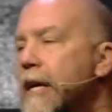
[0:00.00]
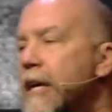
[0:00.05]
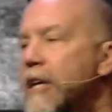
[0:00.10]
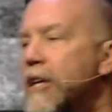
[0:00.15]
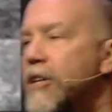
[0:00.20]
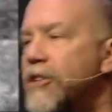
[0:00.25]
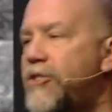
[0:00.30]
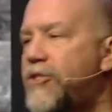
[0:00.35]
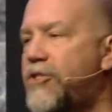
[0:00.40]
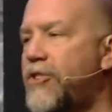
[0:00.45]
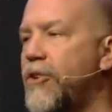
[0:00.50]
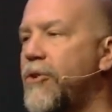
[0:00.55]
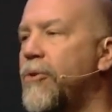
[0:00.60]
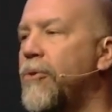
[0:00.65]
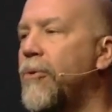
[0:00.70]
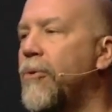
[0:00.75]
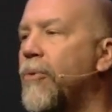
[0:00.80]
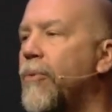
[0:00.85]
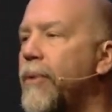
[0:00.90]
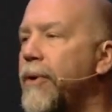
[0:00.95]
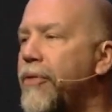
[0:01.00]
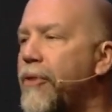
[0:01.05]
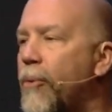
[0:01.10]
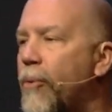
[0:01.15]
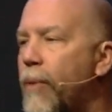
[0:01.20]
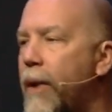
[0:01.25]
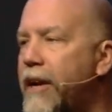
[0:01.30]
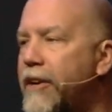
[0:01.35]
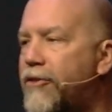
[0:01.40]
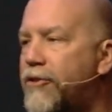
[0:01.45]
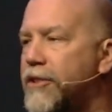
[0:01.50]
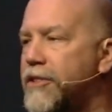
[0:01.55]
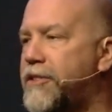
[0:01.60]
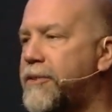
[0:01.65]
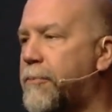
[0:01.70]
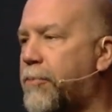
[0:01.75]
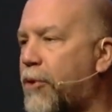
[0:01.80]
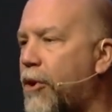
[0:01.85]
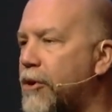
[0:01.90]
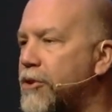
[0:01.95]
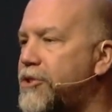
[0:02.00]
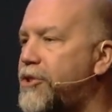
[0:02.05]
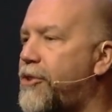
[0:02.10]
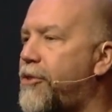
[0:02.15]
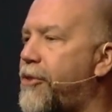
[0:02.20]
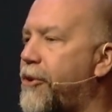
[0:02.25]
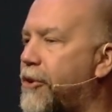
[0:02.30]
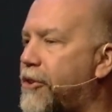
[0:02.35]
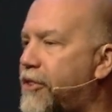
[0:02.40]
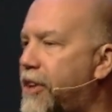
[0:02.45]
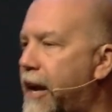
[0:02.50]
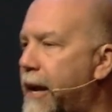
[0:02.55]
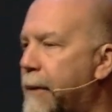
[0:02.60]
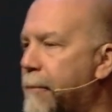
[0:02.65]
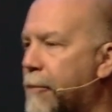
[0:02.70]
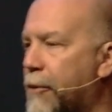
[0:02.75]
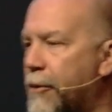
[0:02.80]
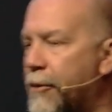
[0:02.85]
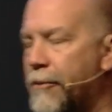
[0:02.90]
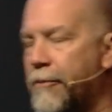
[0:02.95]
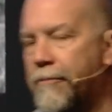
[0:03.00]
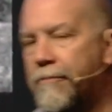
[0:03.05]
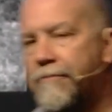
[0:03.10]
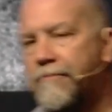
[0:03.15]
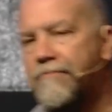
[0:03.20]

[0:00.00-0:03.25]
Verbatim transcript: So when the waitress approached their table